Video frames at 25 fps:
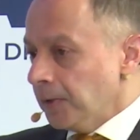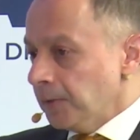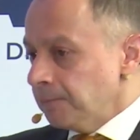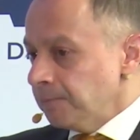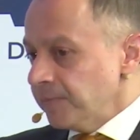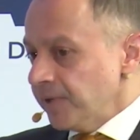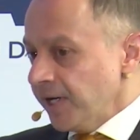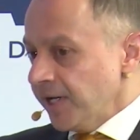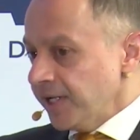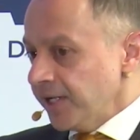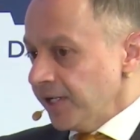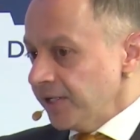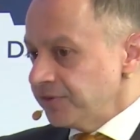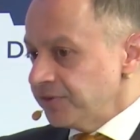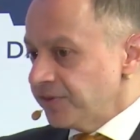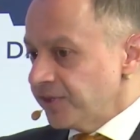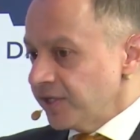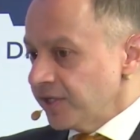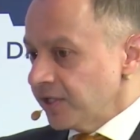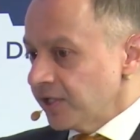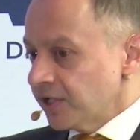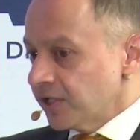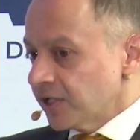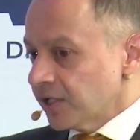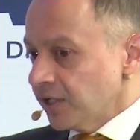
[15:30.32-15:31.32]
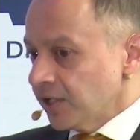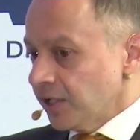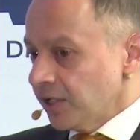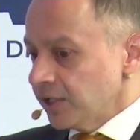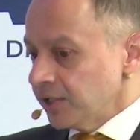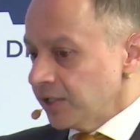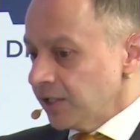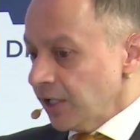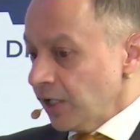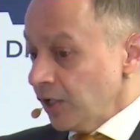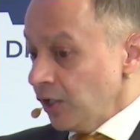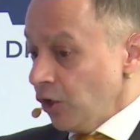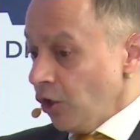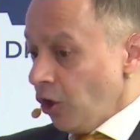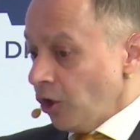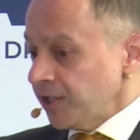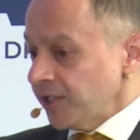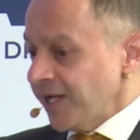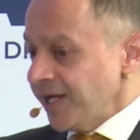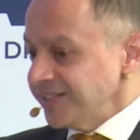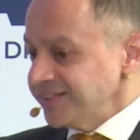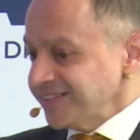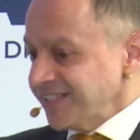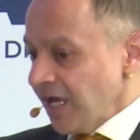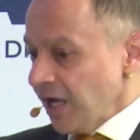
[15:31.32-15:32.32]
And I think a lot
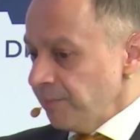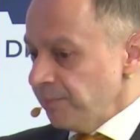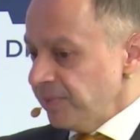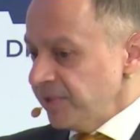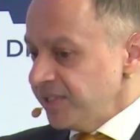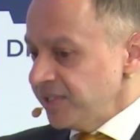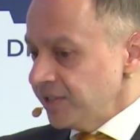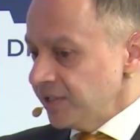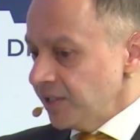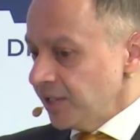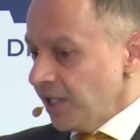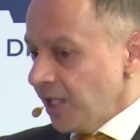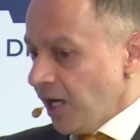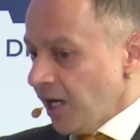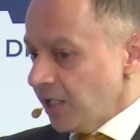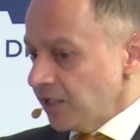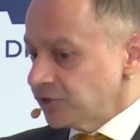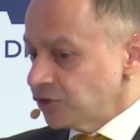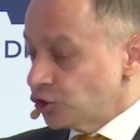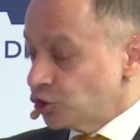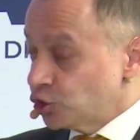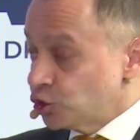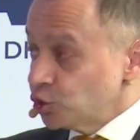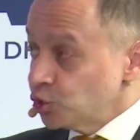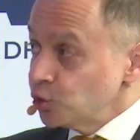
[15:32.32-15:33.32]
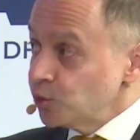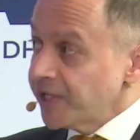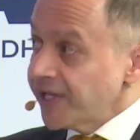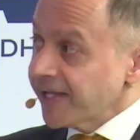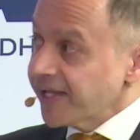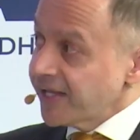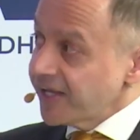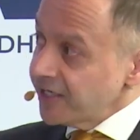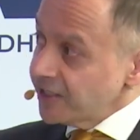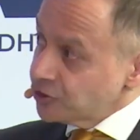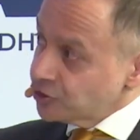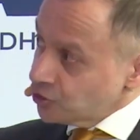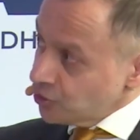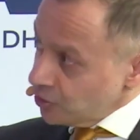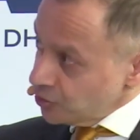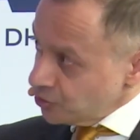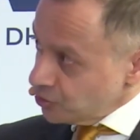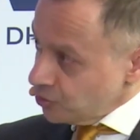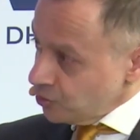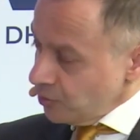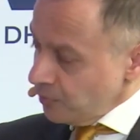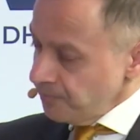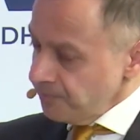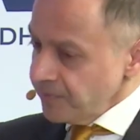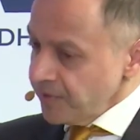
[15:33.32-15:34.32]
has happened in the last 2 decades or
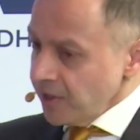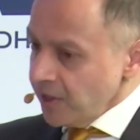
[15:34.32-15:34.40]
so.